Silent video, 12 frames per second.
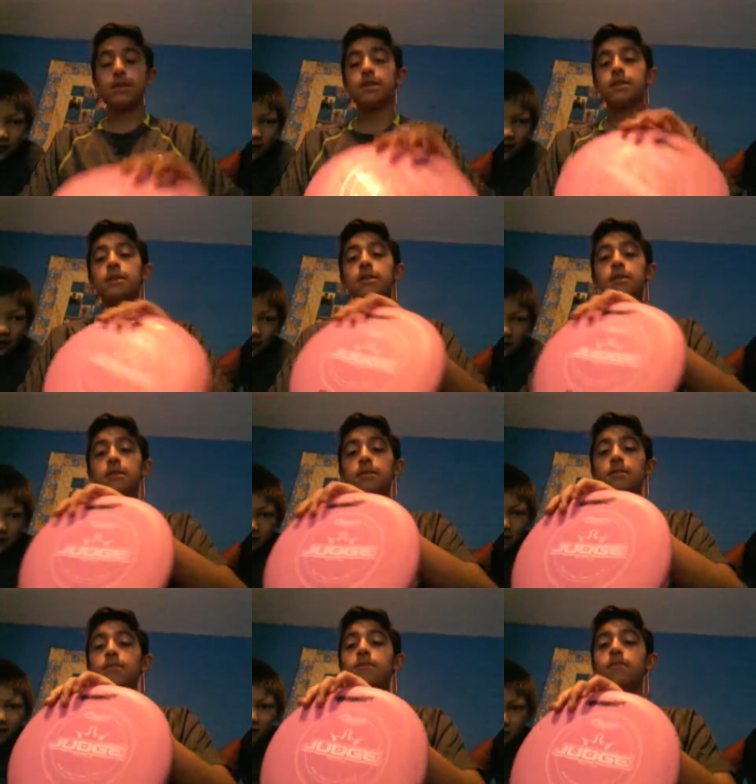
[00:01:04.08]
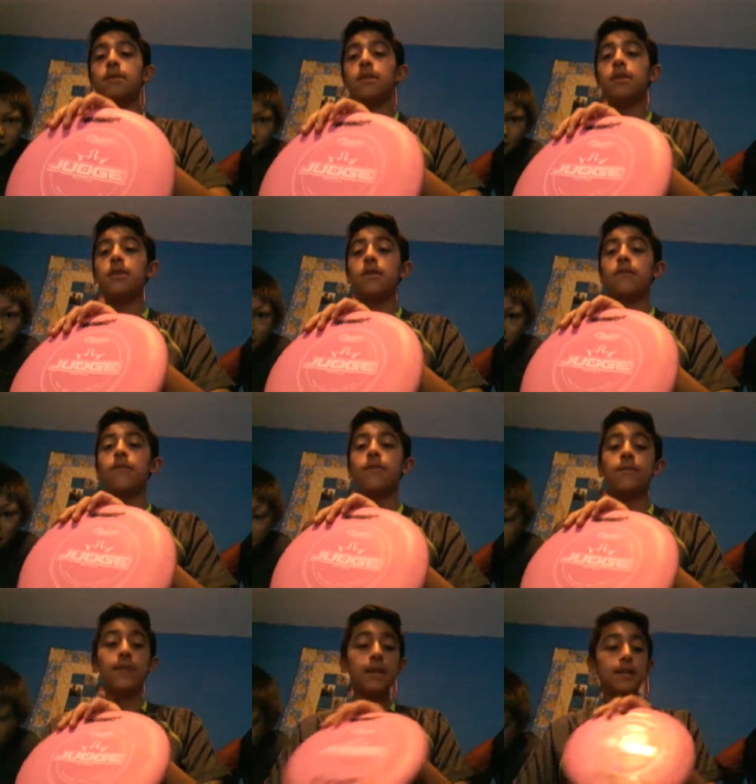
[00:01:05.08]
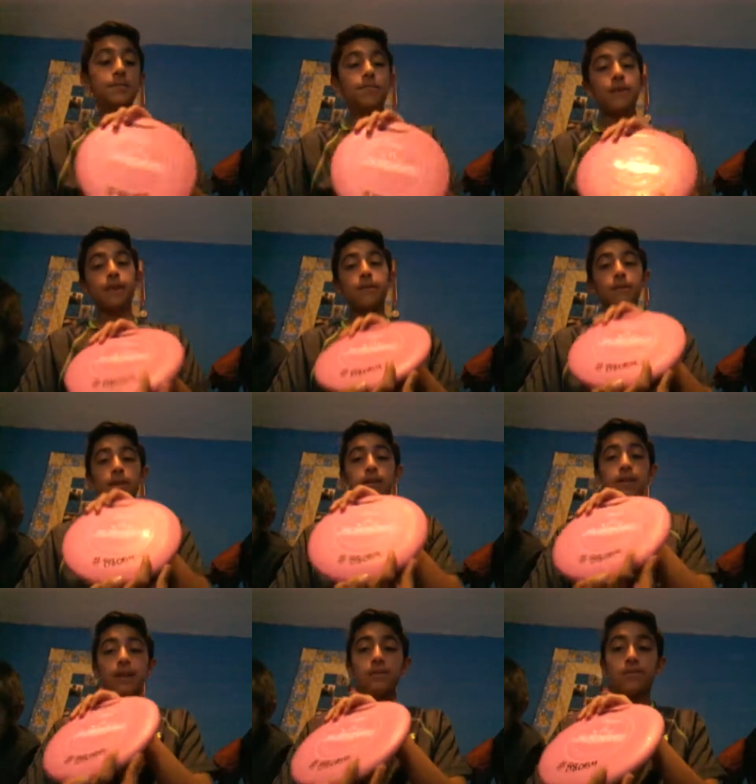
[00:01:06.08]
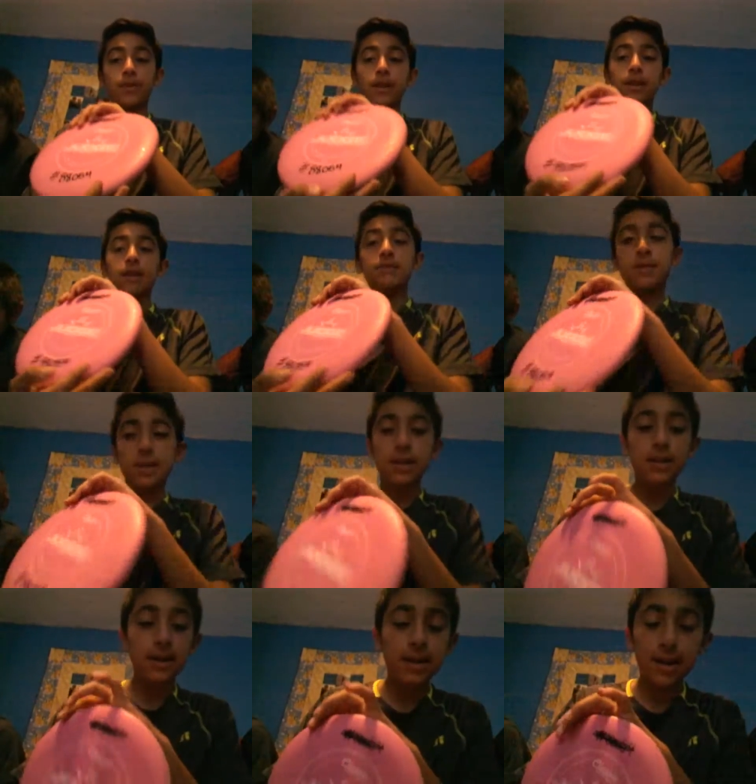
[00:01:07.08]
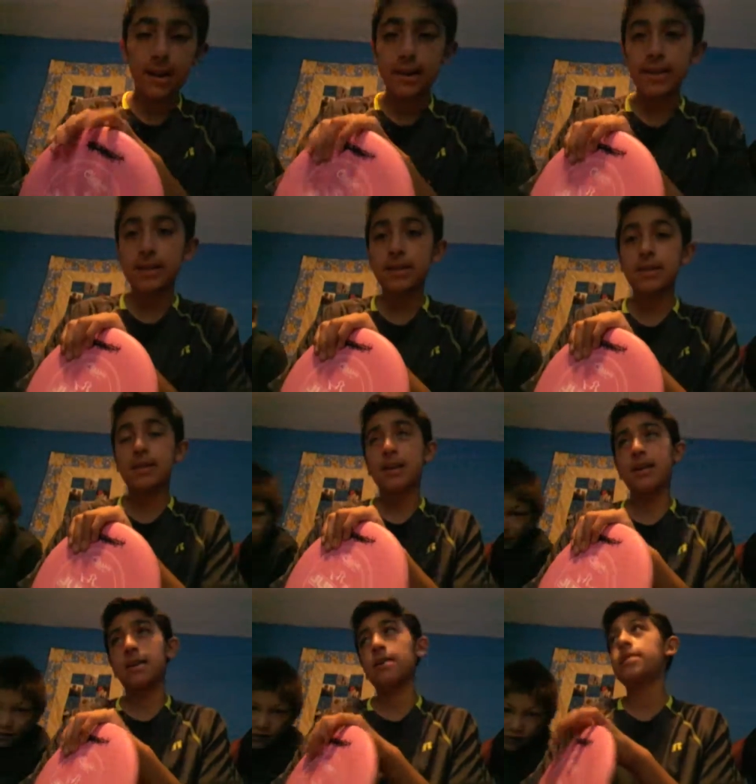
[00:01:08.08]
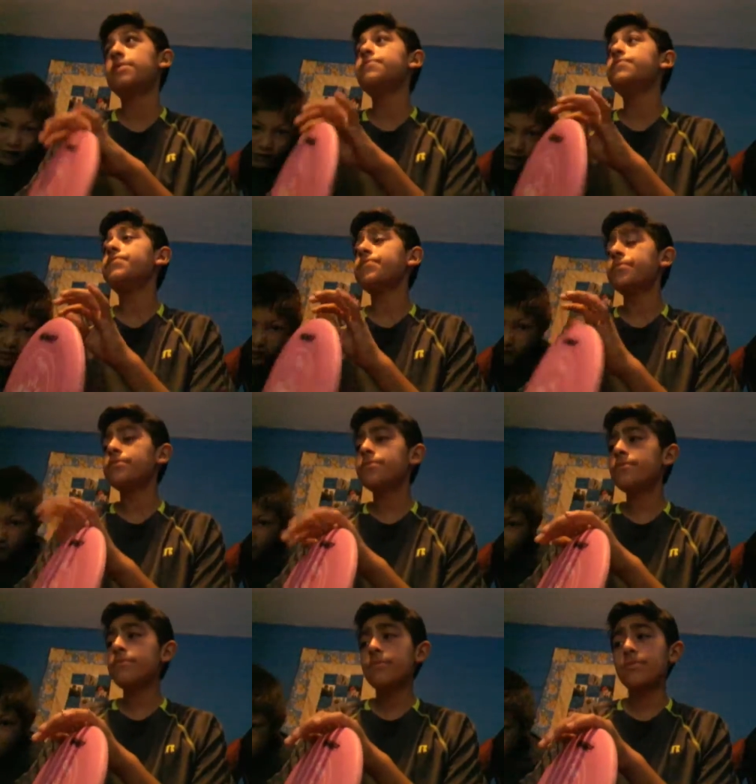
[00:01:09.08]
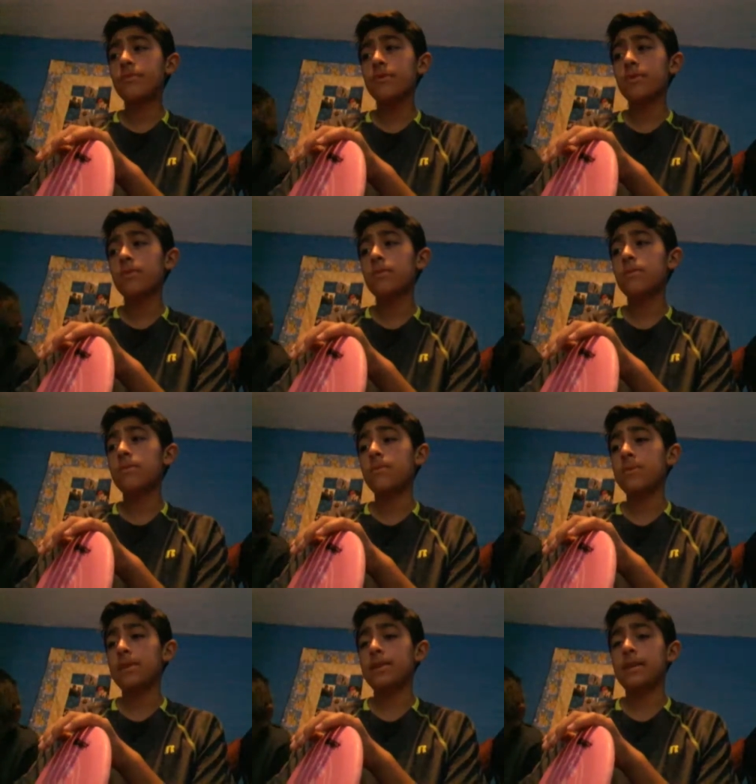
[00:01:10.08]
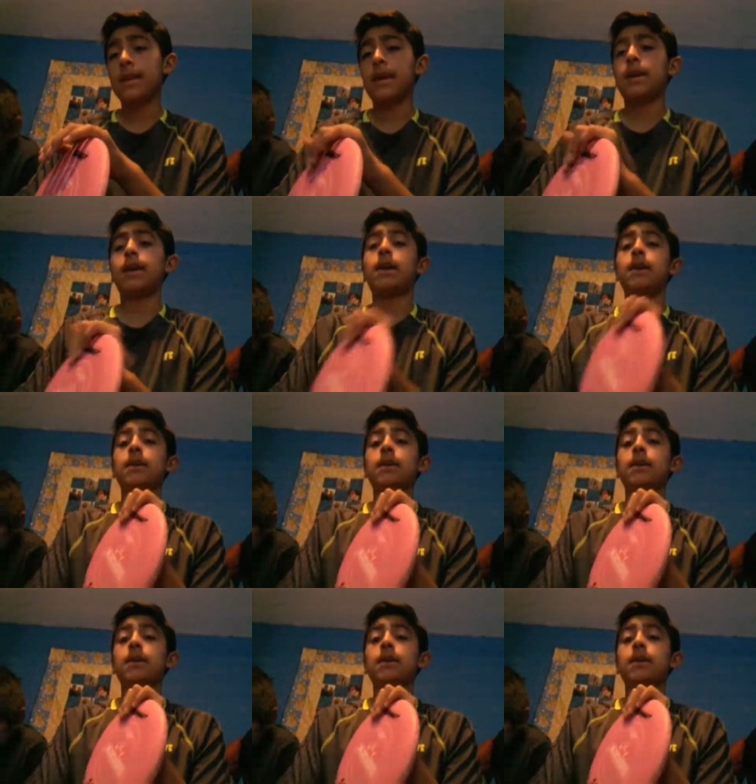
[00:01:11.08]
is for when it's kind of windy outside, and it's when it's a